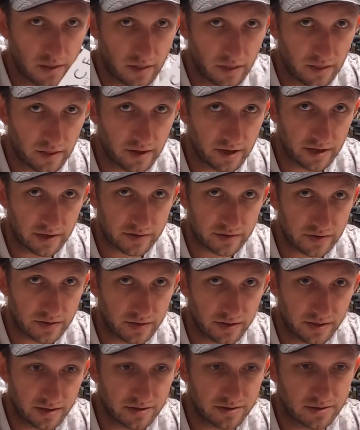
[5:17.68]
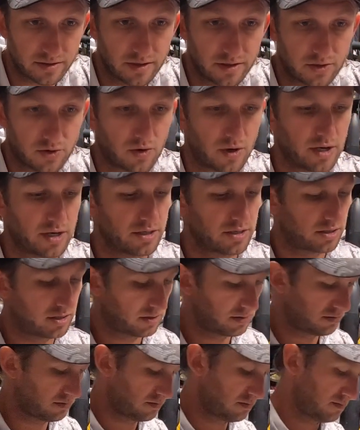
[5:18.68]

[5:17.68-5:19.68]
This is the Trace.